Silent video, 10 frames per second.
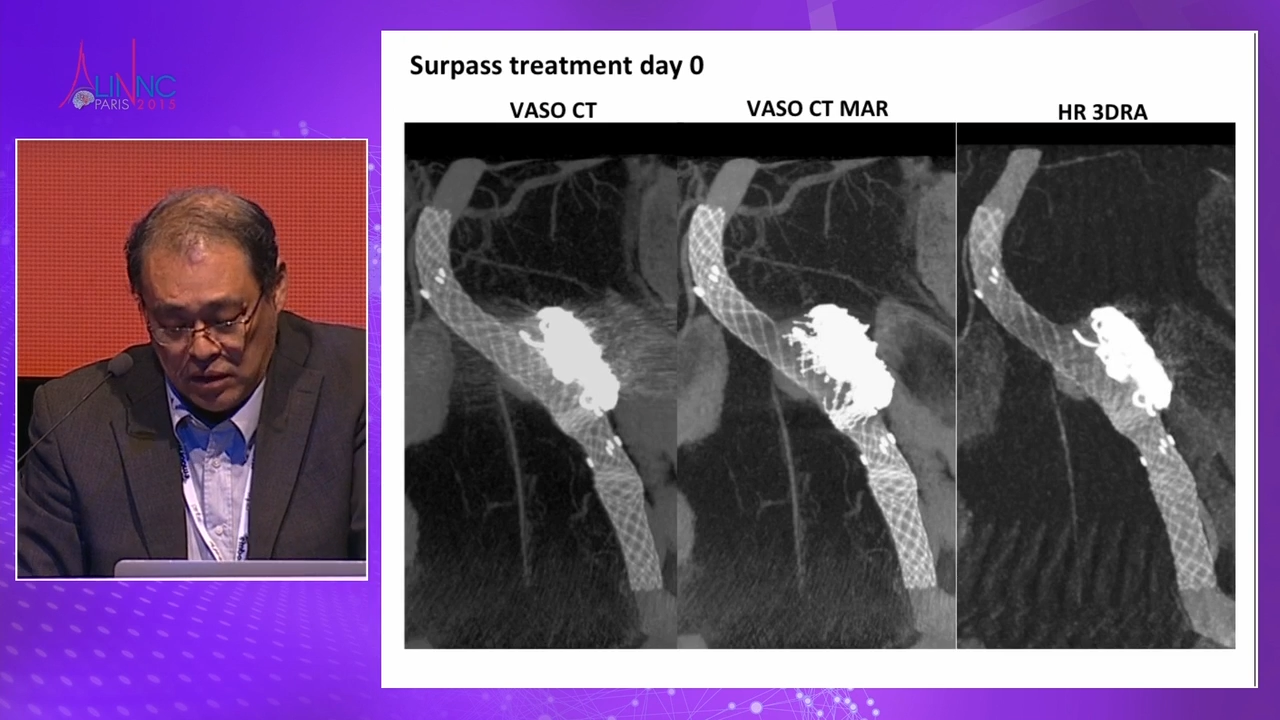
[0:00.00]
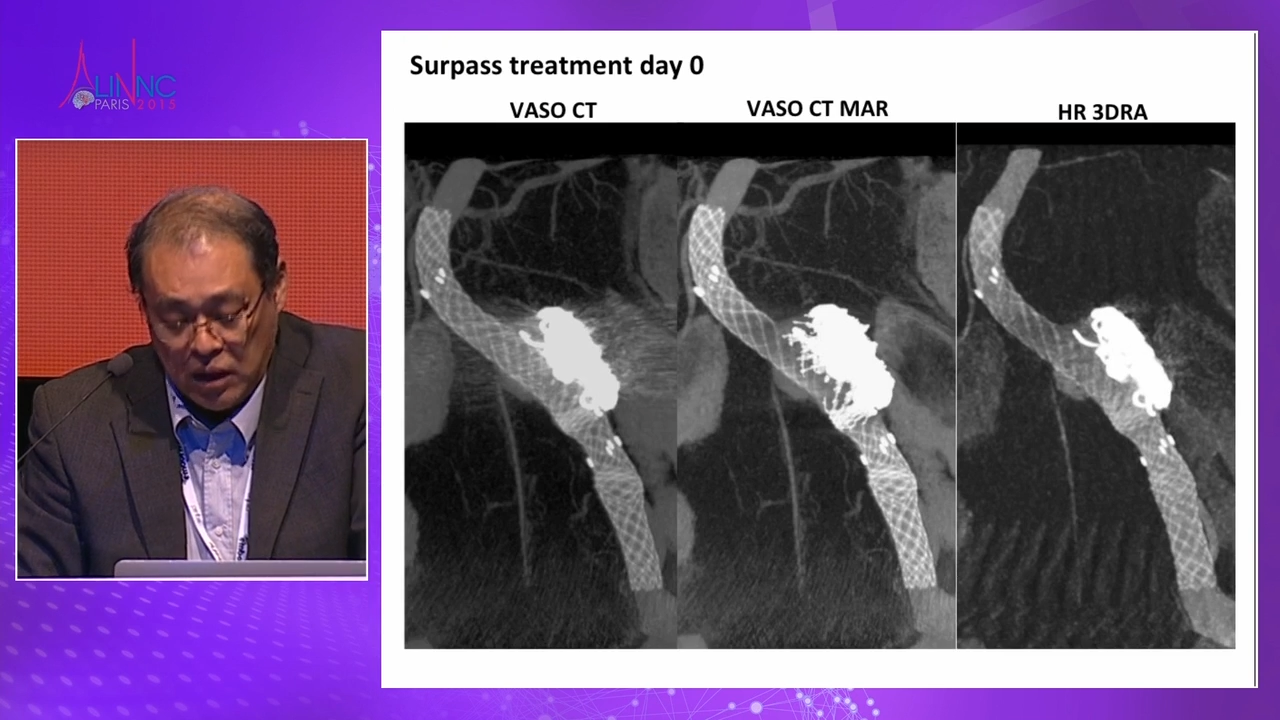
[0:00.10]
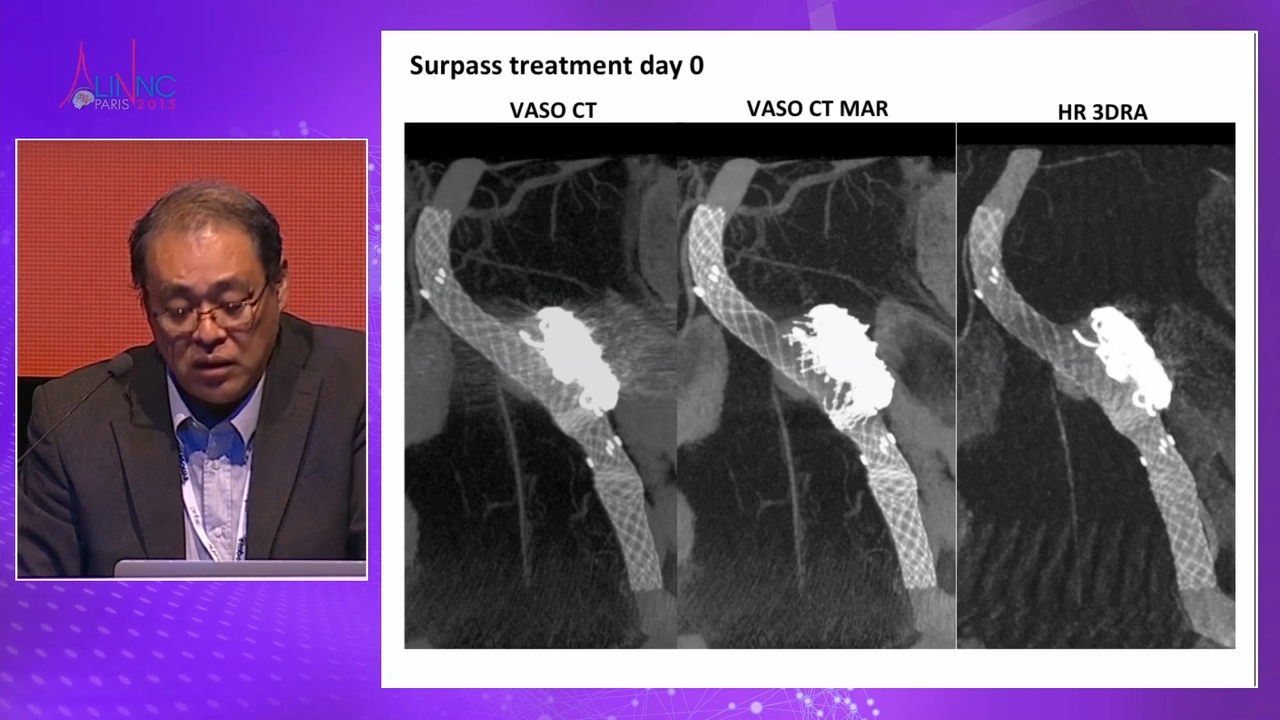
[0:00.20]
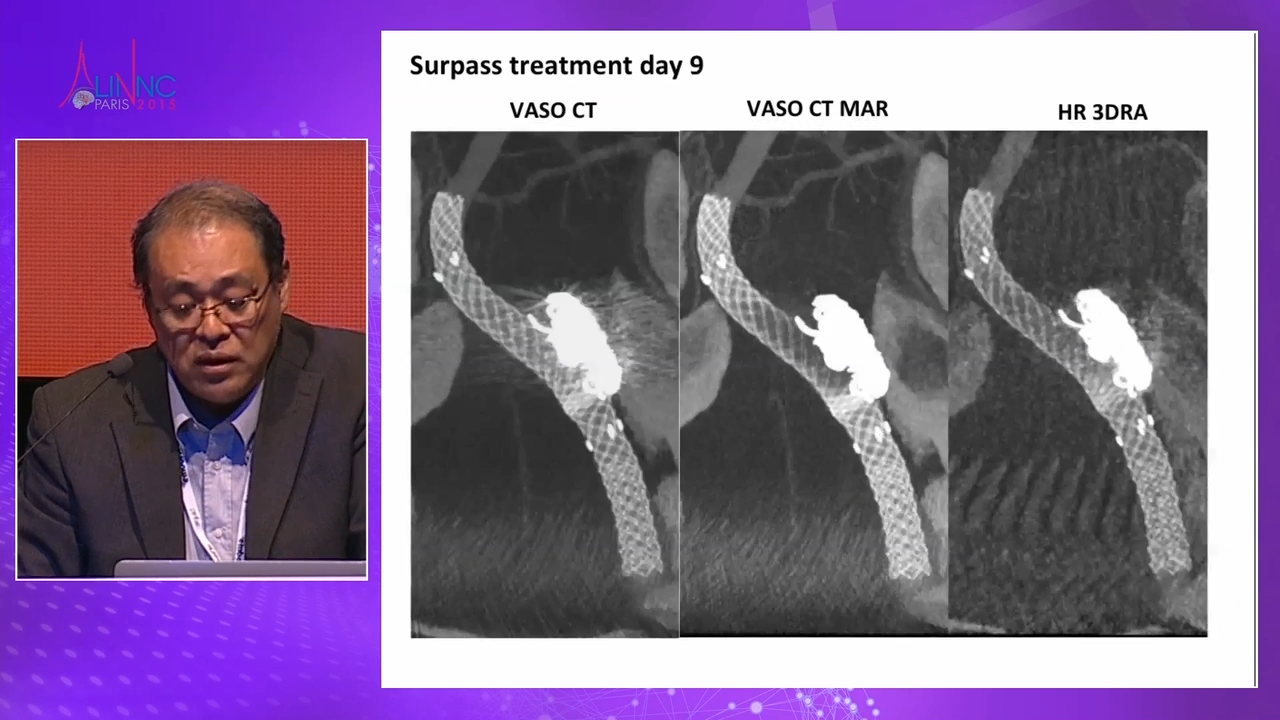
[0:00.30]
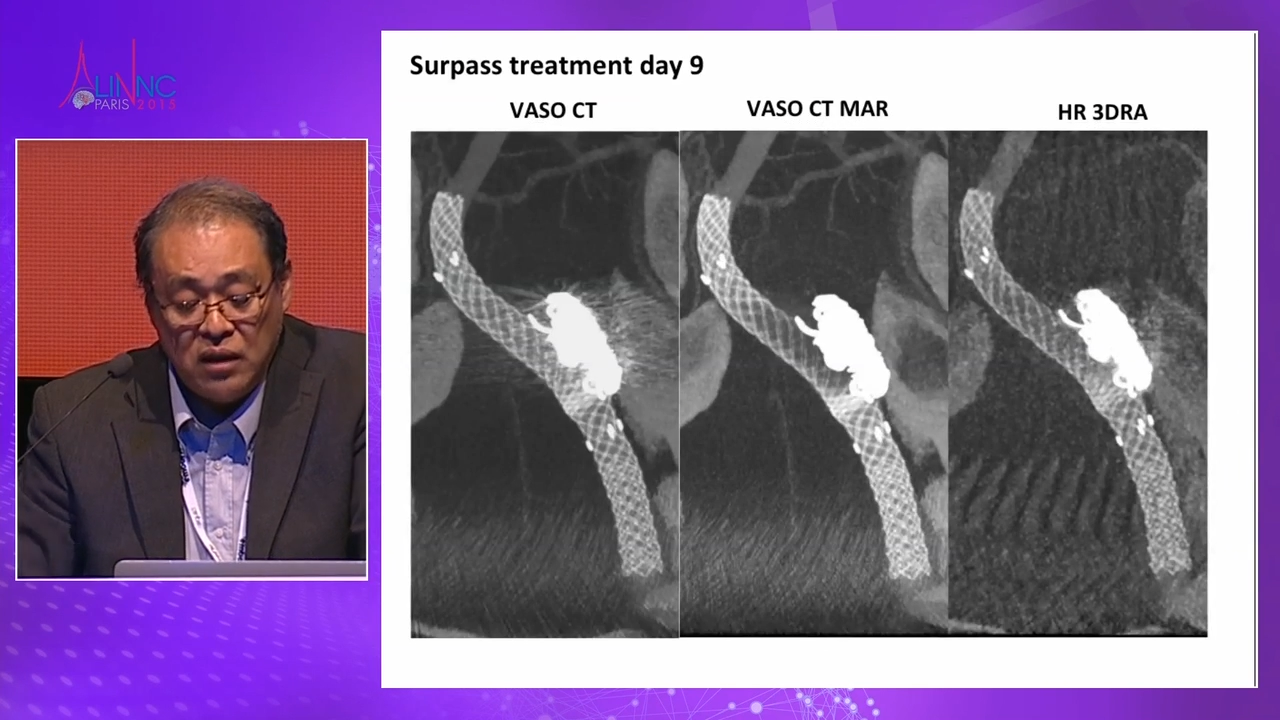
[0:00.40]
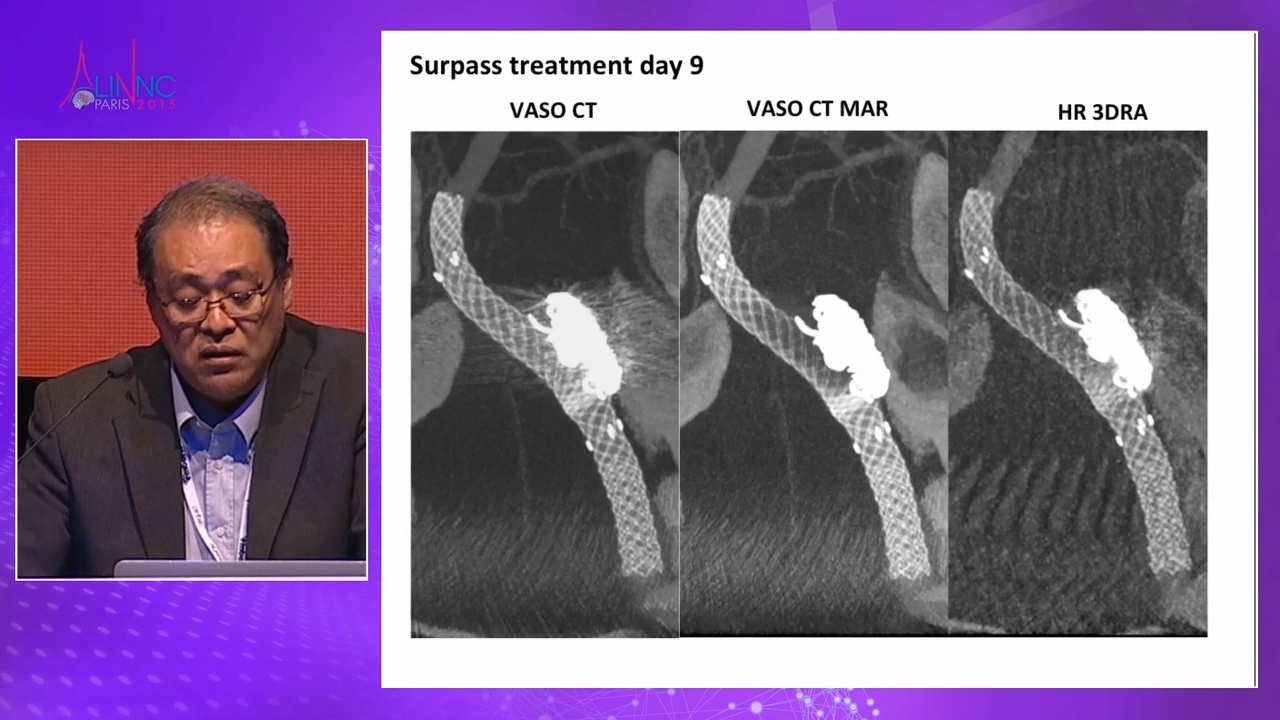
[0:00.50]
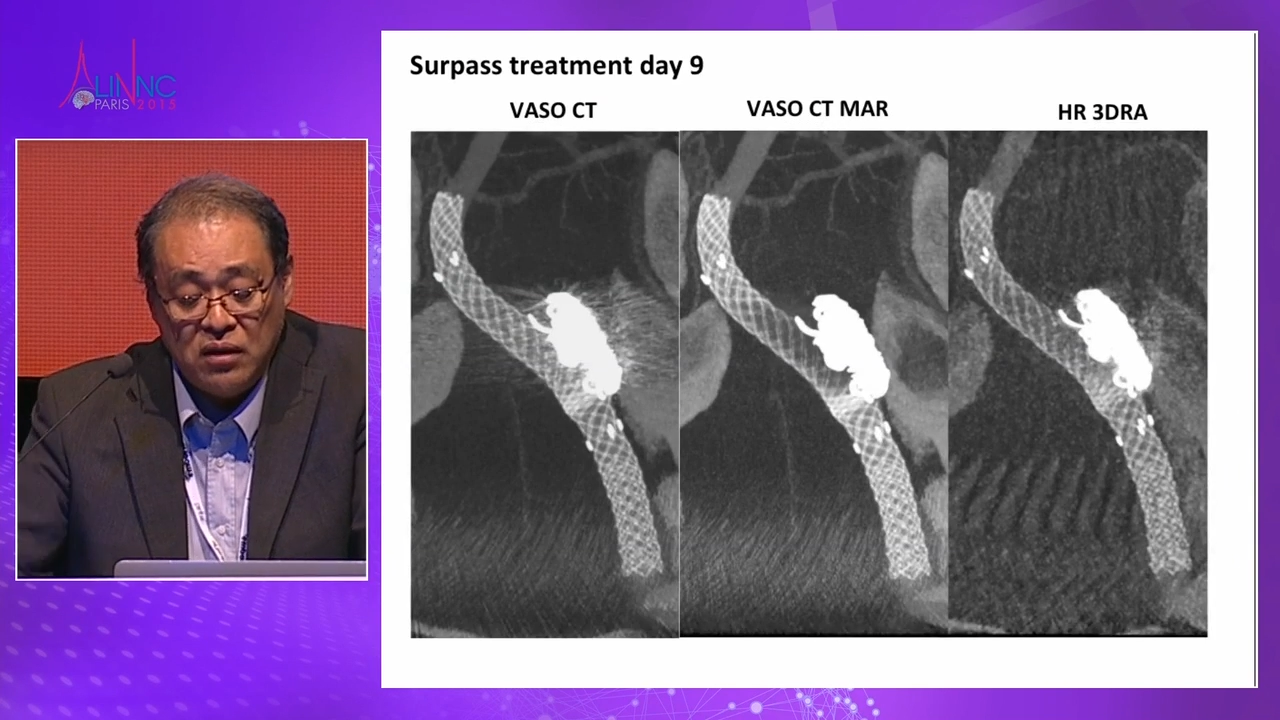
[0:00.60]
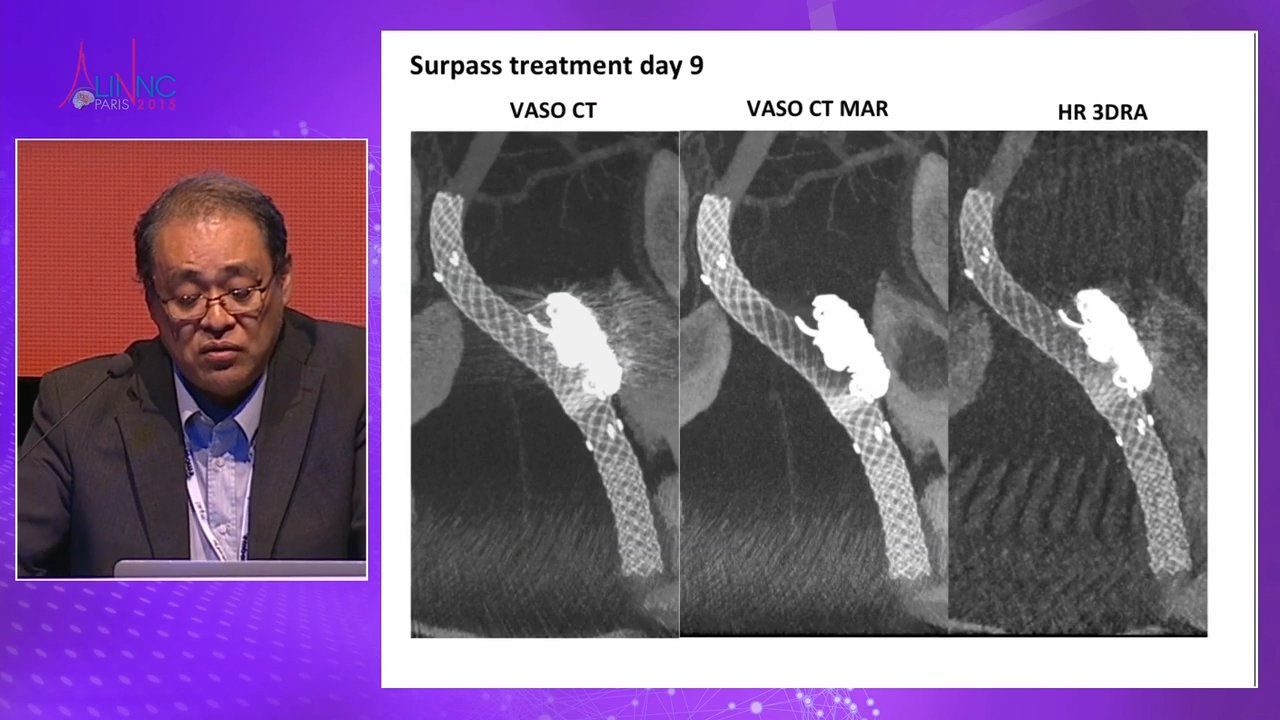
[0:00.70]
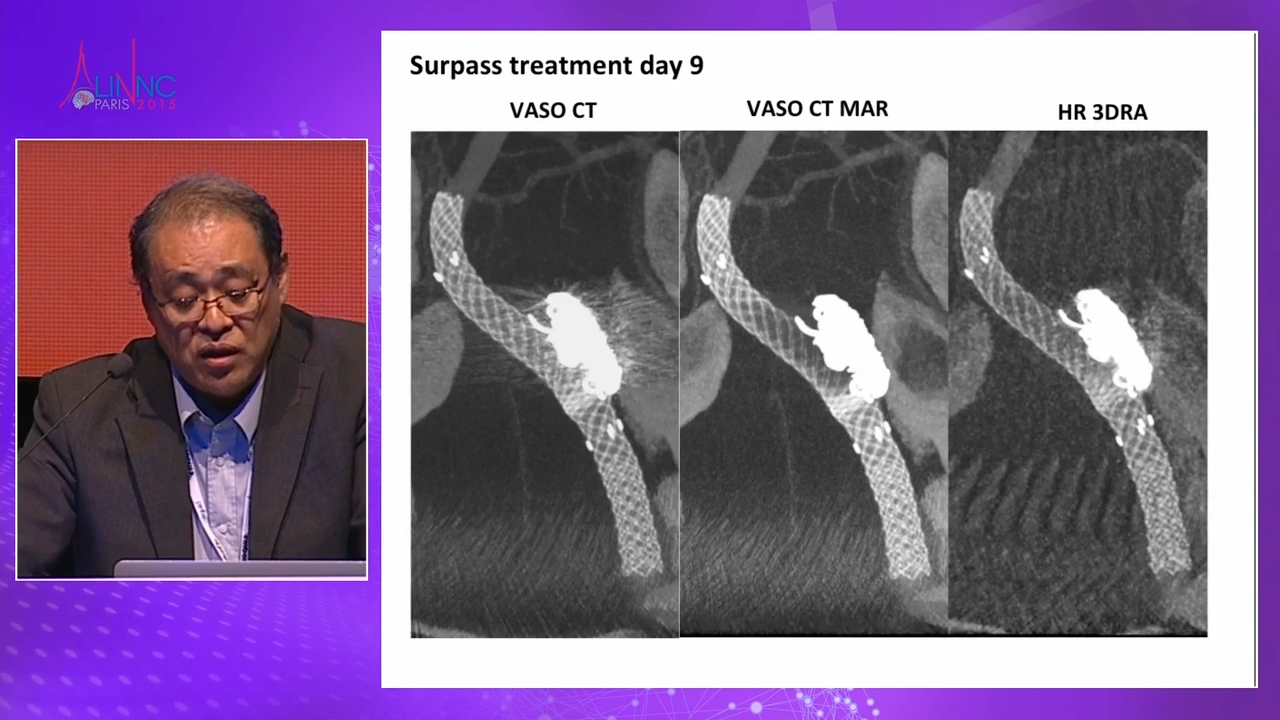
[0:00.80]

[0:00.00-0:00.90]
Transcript: And 9 days